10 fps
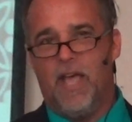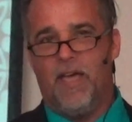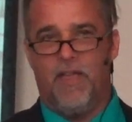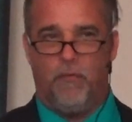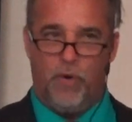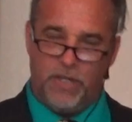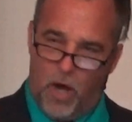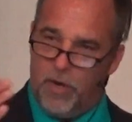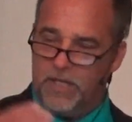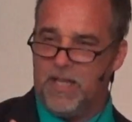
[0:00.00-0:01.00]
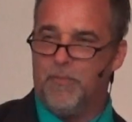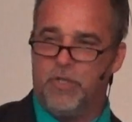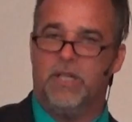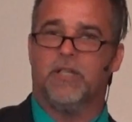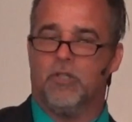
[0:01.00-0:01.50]
if we don't accept
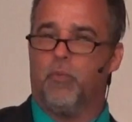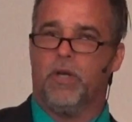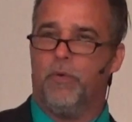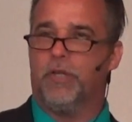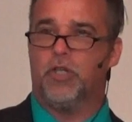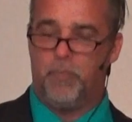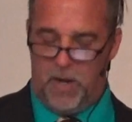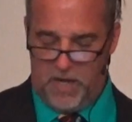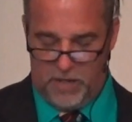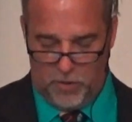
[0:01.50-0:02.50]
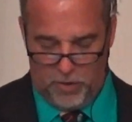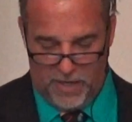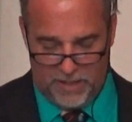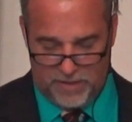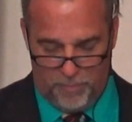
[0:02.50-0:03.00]
Jesus, we're going to spend an
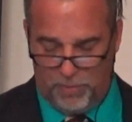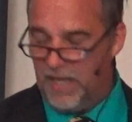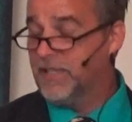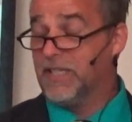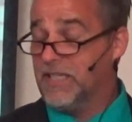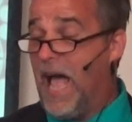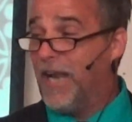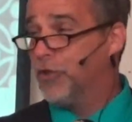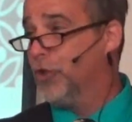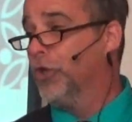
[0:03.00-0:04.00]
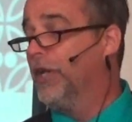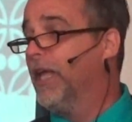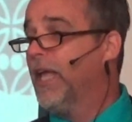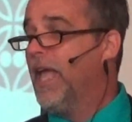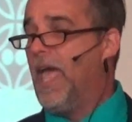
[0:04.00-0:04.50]
eternity in some place that's not
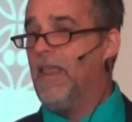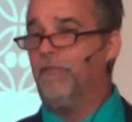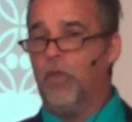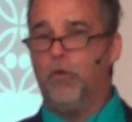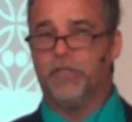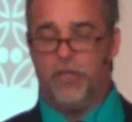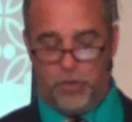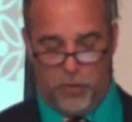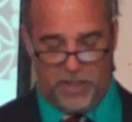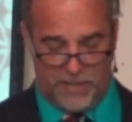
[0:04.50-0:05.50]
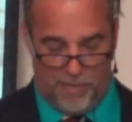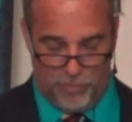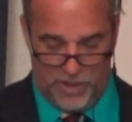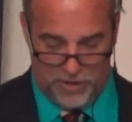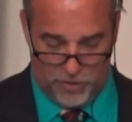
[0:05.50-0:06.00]
good. And of those that do accept
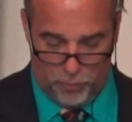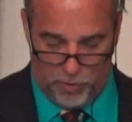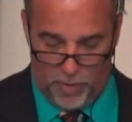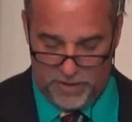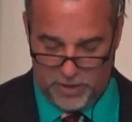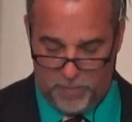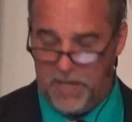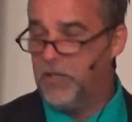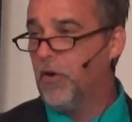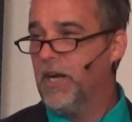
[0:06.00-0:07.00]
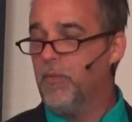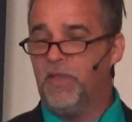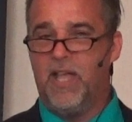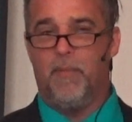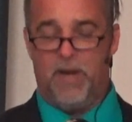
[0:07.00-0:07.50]
Jesus, we're going to spend eternity
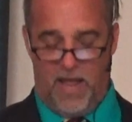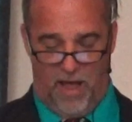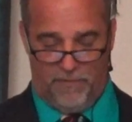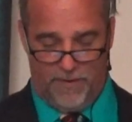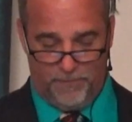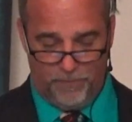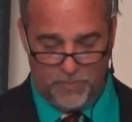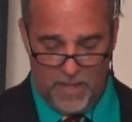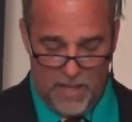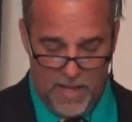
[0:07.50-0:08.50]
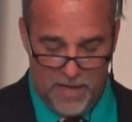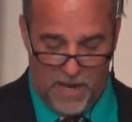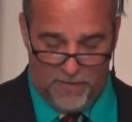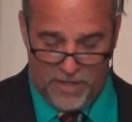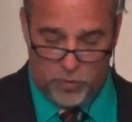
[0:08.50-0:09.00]
with Him in heaven.
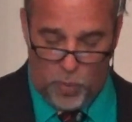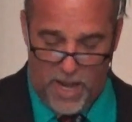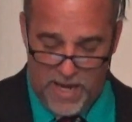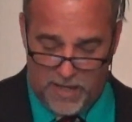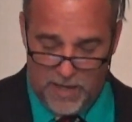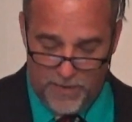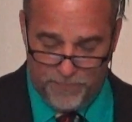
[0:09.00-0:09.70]
Now this week,